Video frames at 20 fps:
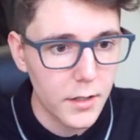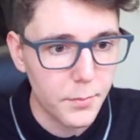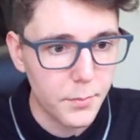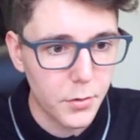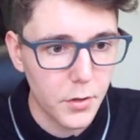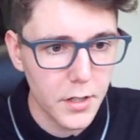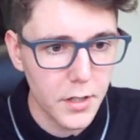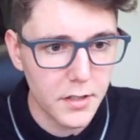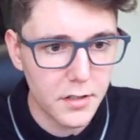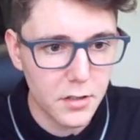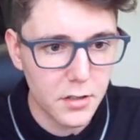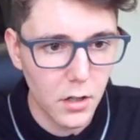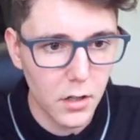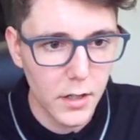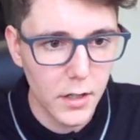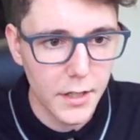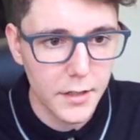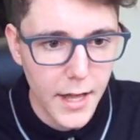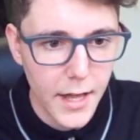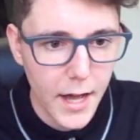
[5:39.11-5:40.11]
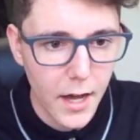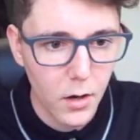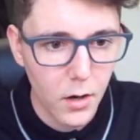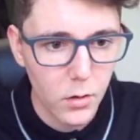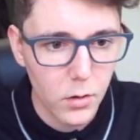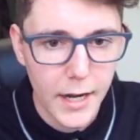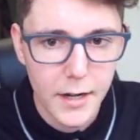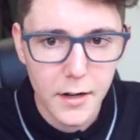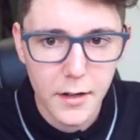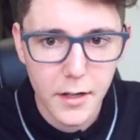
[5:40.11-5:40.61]
It's pretty solid.
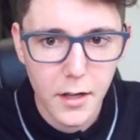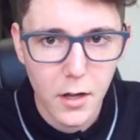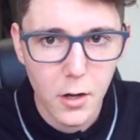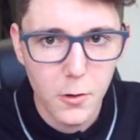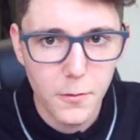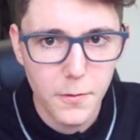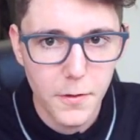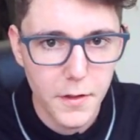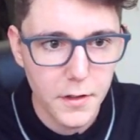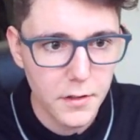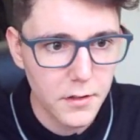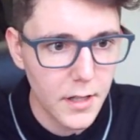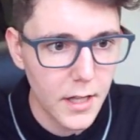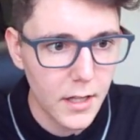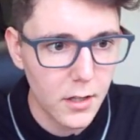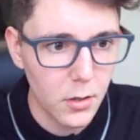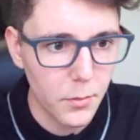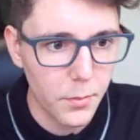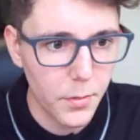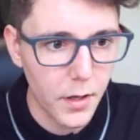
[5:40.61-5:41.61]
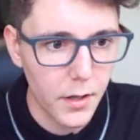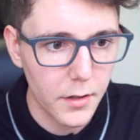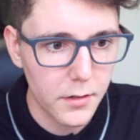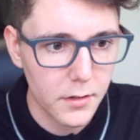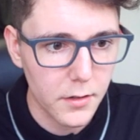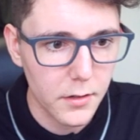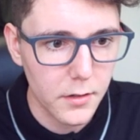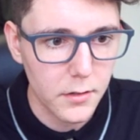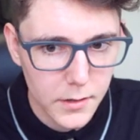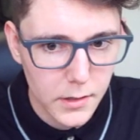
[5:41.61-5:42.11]
Now, can I go for this yellow
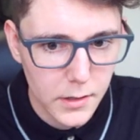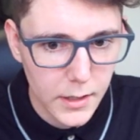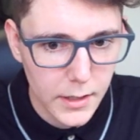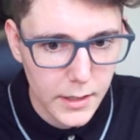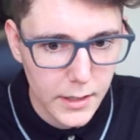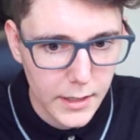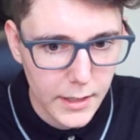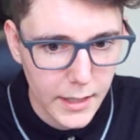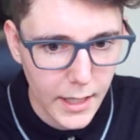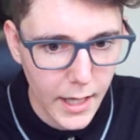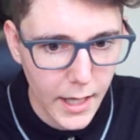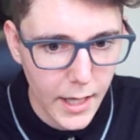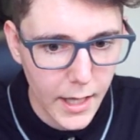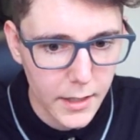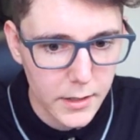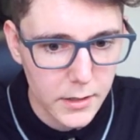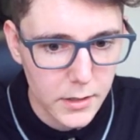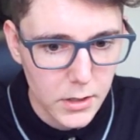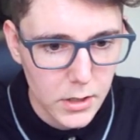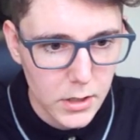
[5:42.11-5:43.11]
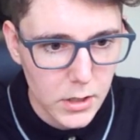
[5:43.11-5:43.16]
person? I feel like I can.